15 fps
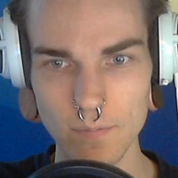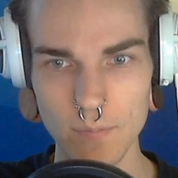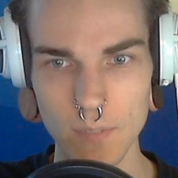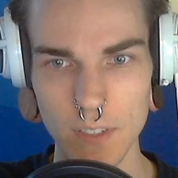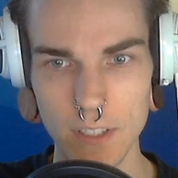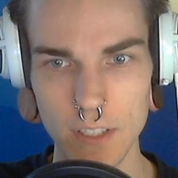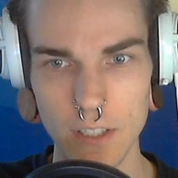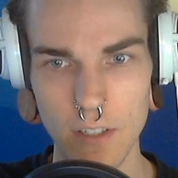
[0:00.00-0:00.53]

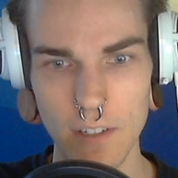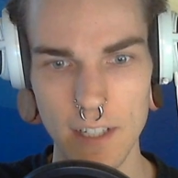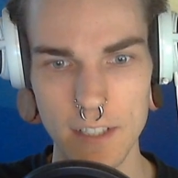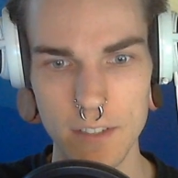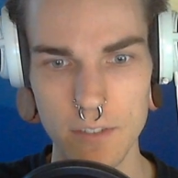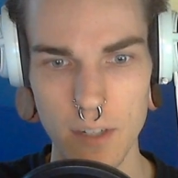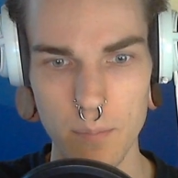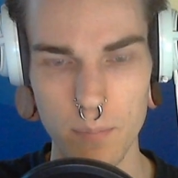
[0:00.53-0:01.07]
So I
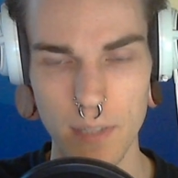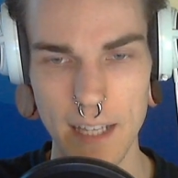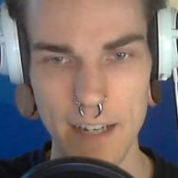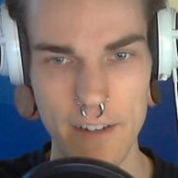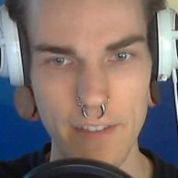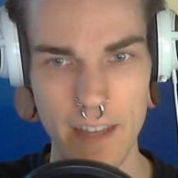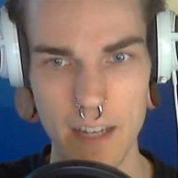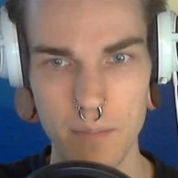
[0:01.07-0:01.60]
do not play her
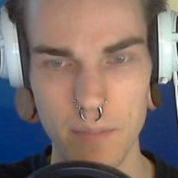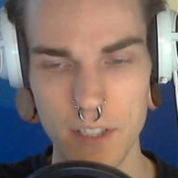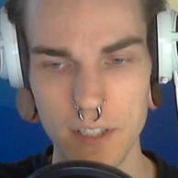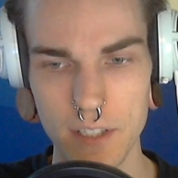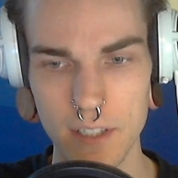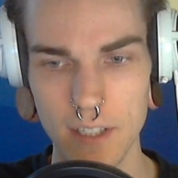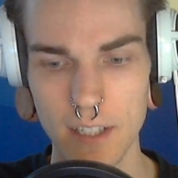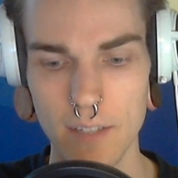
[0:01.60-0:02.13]
that
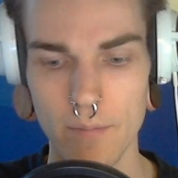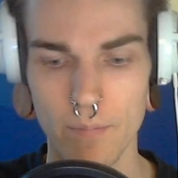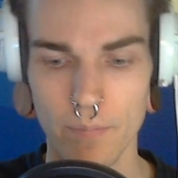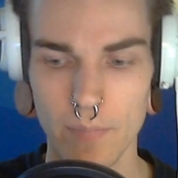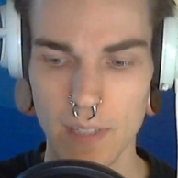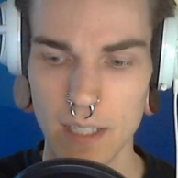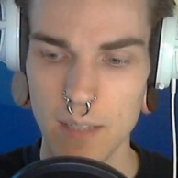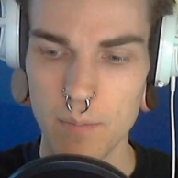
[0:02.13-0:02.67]
much,
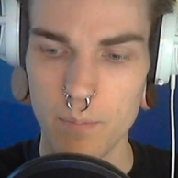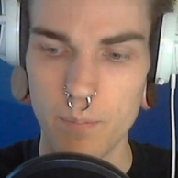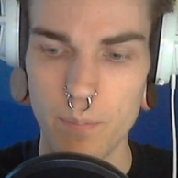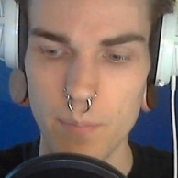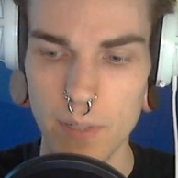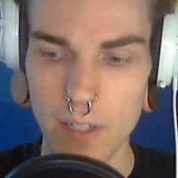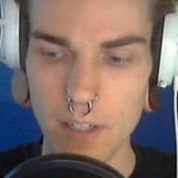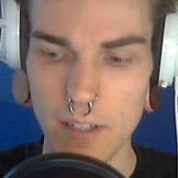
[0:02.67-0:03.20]

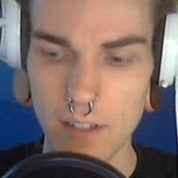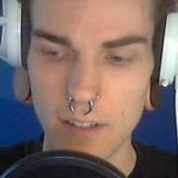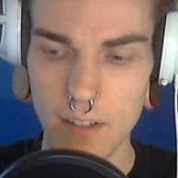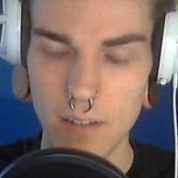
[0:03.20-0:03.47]
but